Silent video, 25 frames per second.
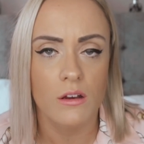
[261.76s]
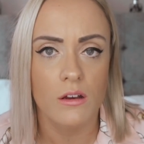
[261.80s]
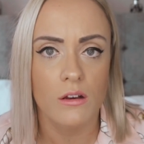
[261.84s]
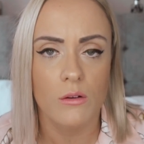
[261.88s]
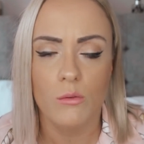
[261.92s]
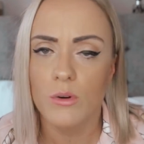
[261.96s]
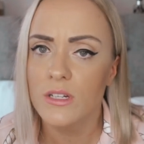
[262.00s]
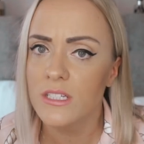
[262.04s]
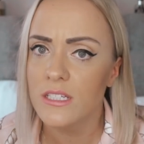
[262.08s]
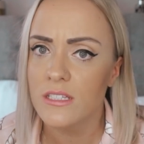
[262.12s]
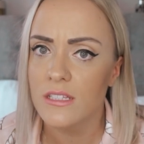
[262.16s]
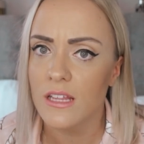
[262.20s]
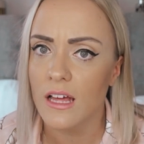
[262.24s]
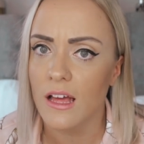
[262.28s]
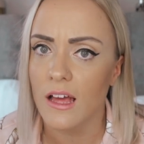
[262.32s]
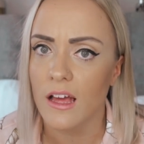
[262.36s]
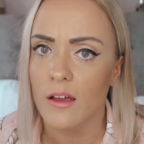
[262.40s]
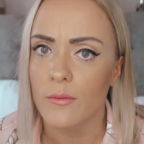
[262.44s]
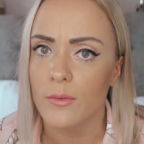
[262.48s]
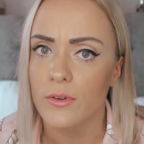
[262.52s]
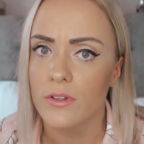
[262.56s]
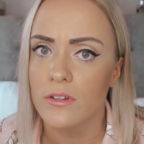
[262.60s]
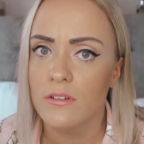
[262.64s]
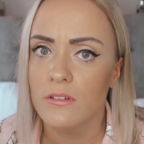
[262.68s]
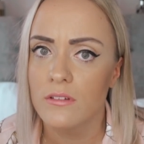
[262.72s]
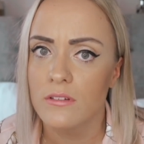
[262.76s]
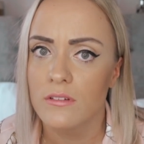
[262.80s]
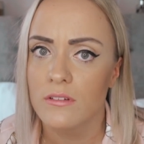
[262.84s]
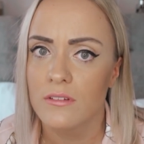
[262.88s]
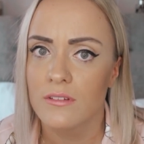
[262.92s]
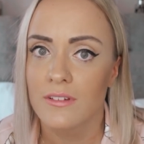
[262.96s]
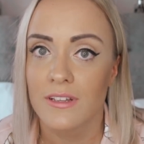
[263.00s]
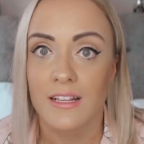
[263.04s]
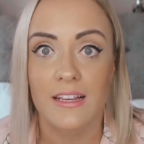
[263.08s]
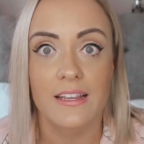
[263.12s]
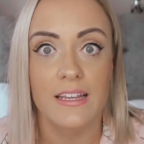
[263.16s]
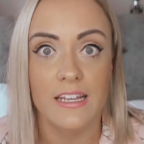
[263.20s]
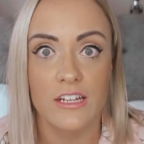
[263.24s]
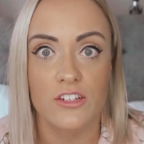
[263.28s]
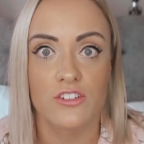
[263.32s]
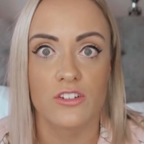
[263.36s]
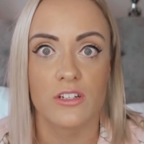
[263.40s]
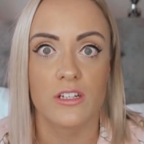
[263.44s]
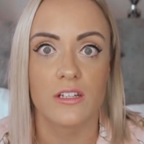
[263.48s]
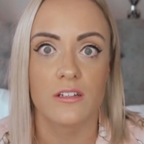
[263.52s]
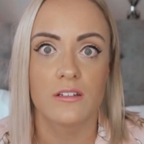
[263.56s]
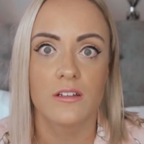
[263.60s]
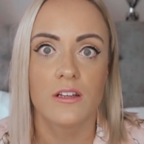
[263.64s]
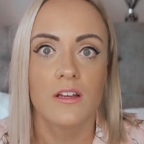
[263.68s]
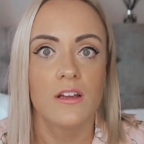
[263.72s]
when did that happen?
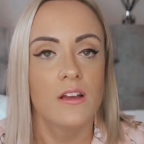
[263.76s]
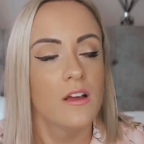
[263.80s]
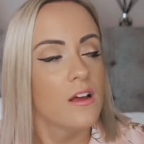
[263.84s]
Literally.